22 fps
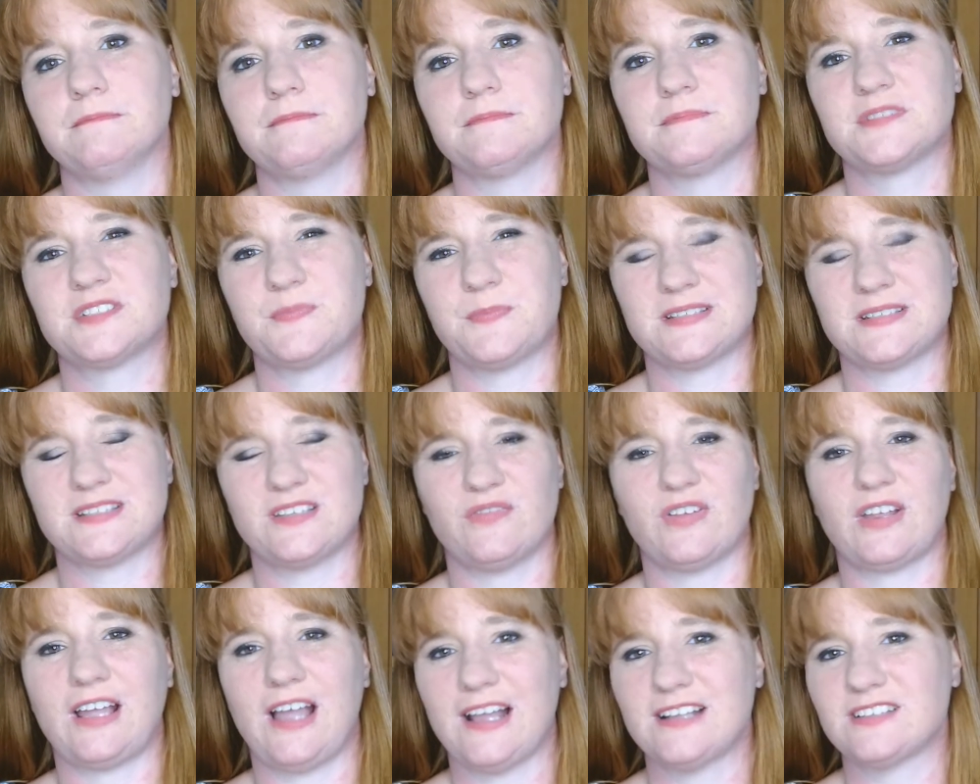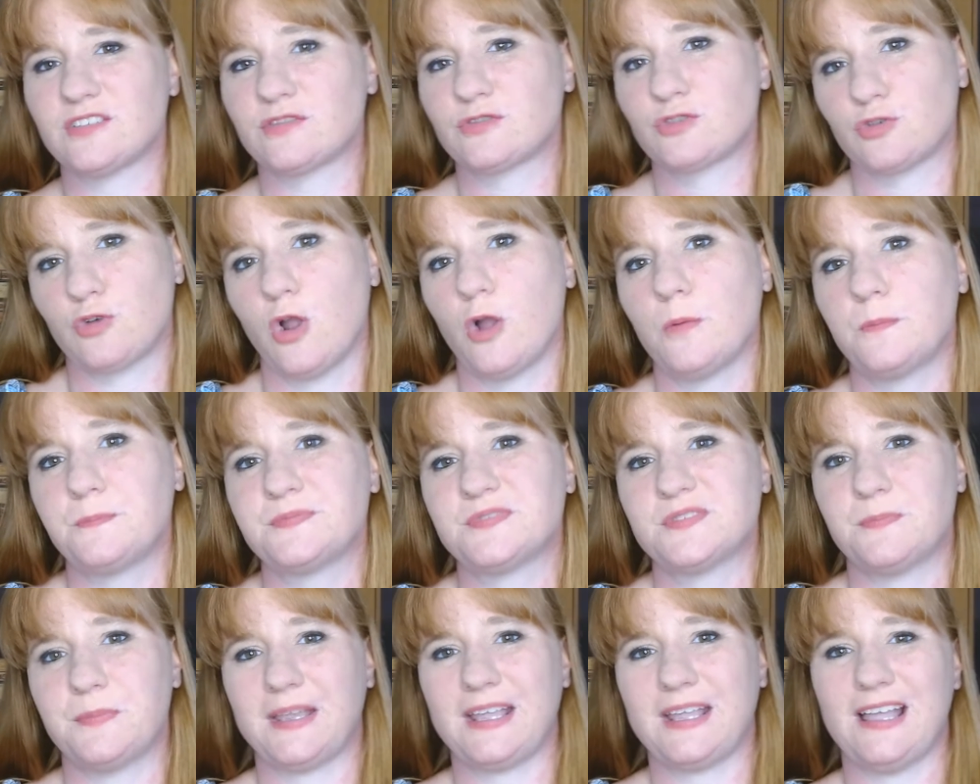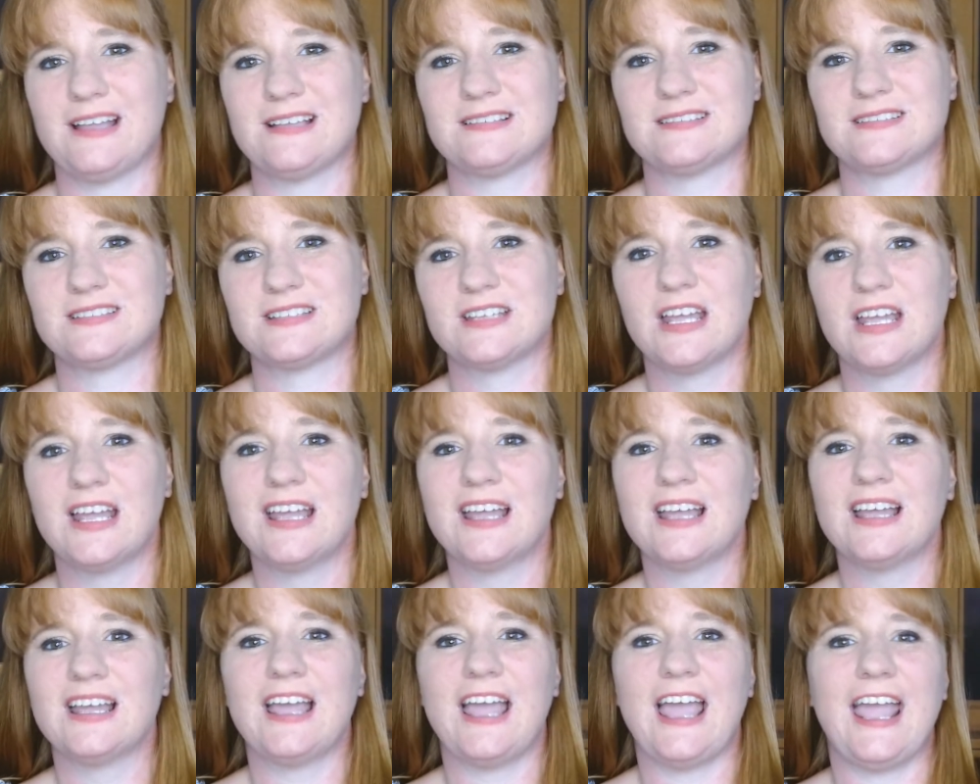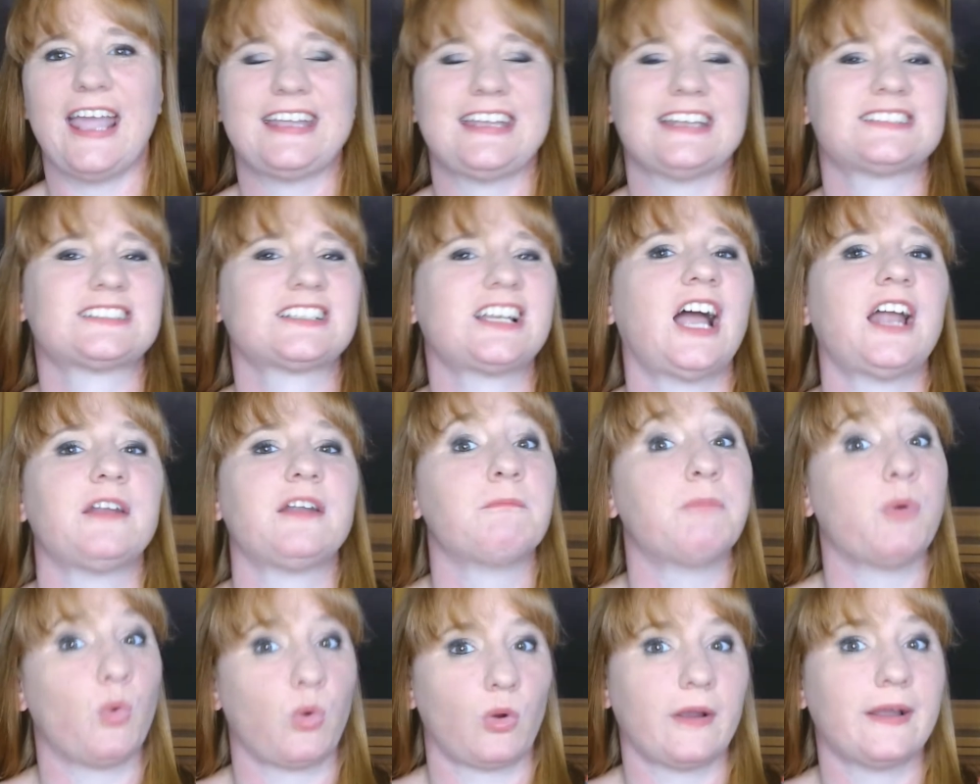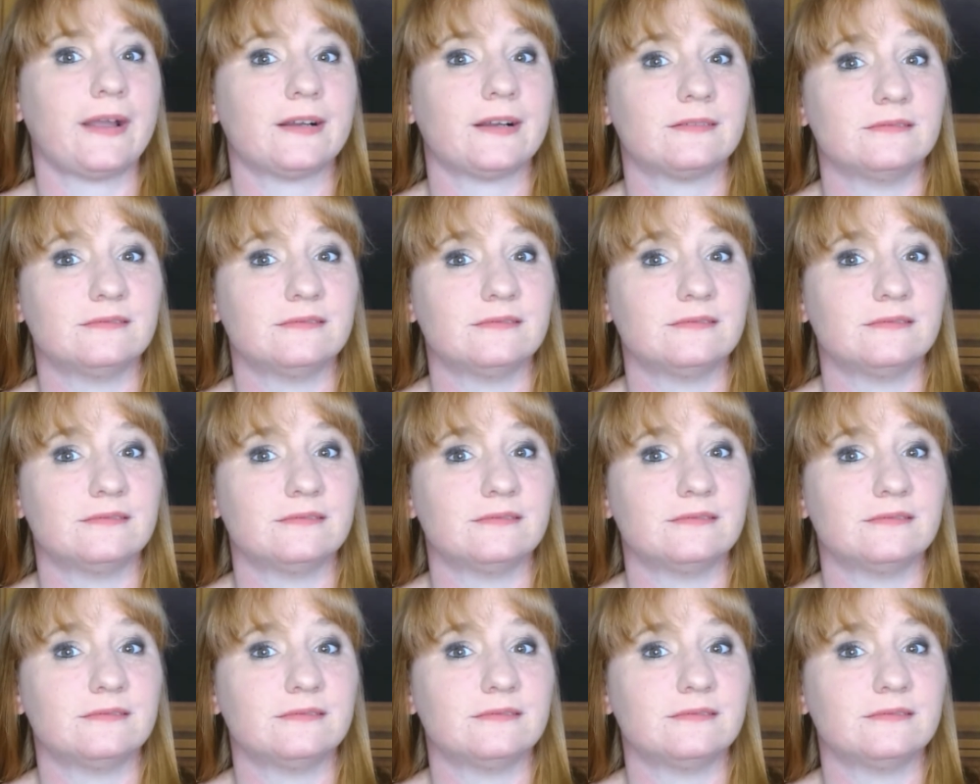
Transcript: specific kinds of tropes because it gets kind of boring.